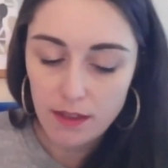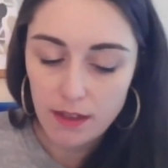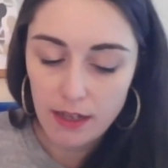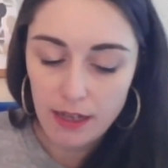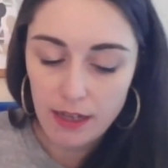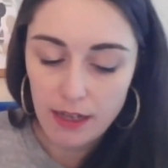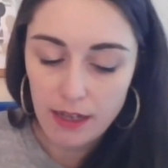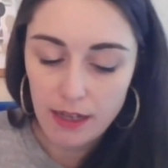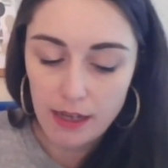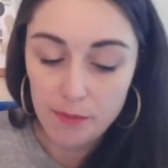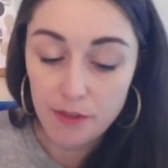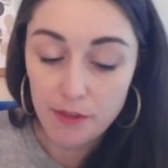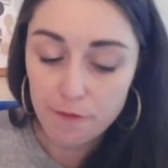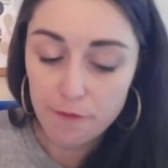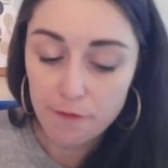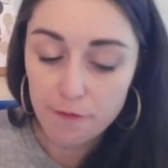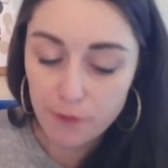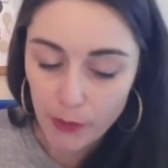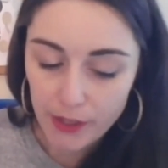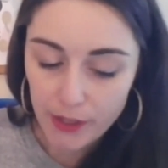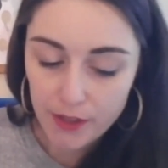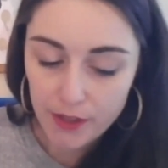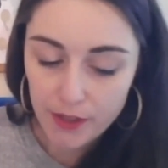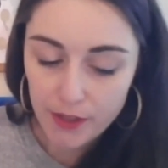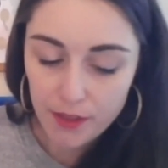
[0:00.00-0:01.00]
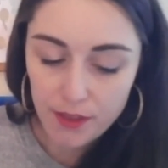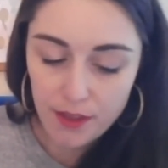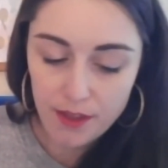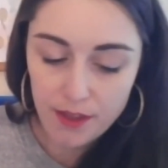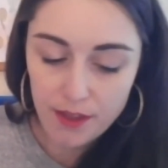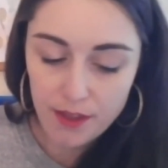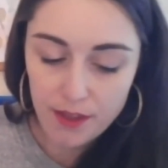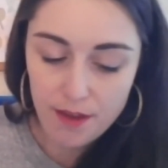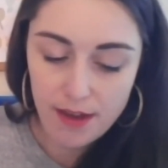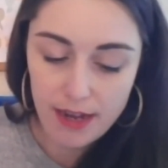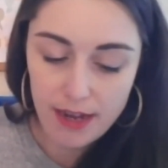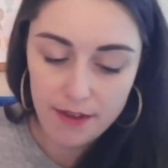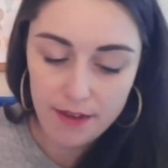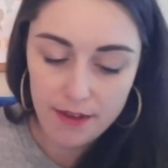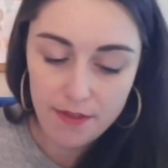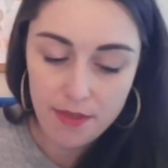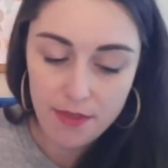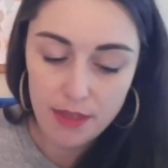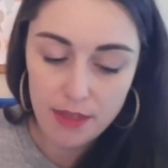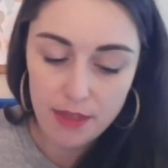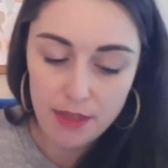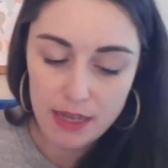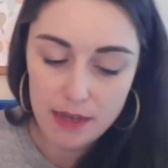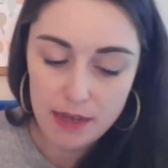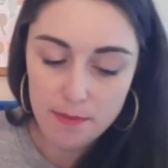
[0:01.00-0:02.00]
Um, the fourth kind of
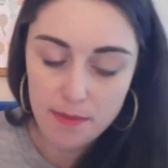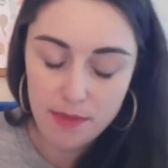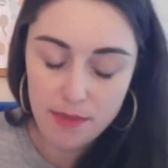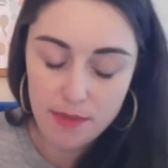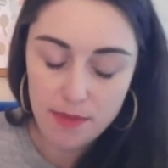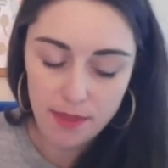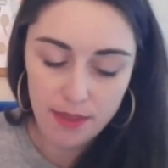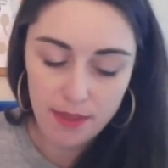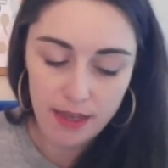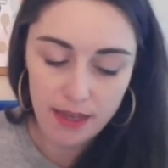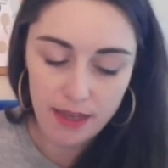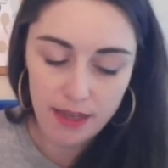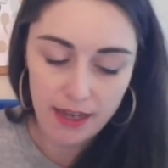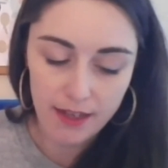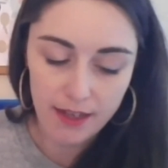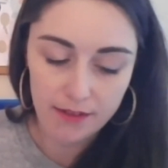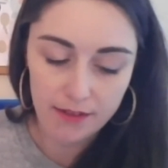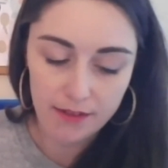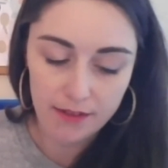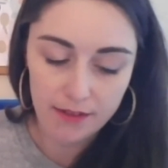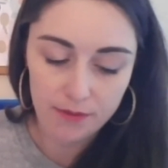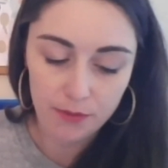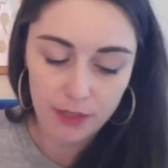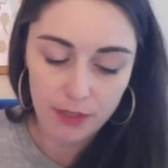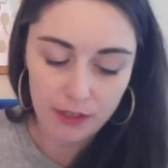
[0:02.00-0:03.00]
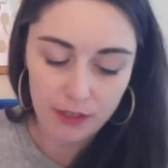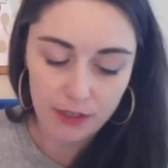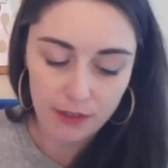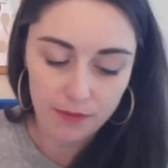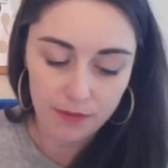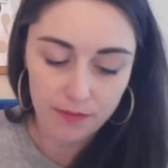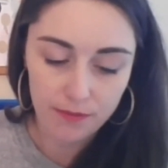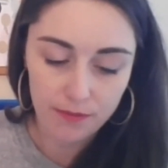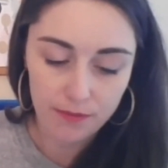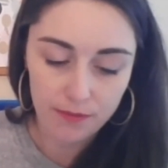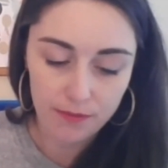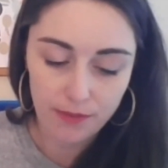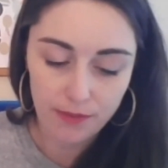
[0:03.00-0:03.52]
theme that we